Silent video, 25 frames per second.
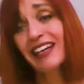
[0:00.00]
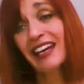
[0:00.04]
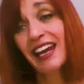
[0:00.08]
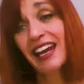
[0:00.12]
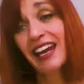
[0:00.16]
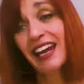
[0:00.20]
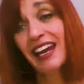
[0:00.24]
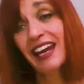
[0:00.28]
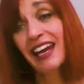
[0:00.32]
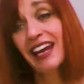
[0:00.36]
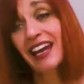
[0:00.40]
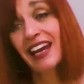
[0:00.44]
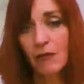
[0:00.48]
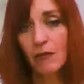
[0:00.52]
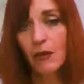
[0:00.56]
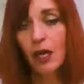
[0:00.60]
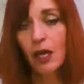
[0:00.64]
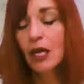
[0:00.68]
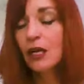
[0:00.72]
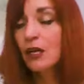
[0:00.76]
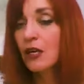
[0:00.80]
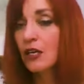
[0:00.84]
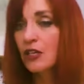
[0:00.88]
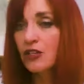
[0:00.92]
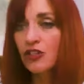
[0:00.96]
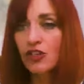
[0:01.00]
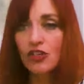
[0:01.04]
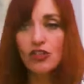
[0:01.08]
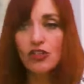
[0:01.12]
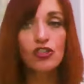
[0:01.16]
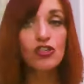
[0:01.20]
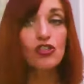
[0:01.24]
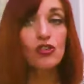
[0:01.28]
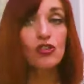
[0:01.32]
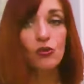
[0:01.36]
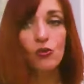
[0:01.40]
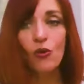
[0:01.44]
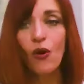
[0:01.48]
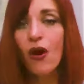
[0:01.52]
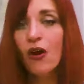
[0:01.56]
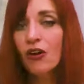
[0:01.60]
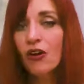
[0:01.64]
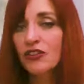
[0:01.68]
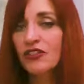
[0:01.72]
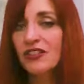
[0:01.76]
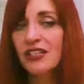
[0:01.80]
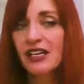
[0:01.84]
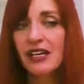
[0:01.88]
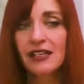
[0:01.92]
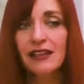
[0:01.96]
hand to them to do
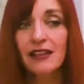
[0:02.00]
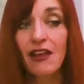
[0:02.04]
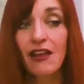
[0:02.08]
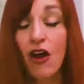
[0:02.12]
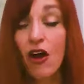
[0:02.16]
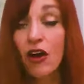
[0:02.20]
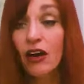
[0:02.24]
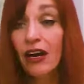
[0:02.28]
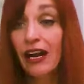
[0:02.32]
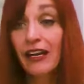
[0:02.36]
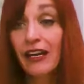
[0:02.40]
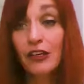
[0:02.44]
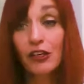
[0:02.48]
all day long.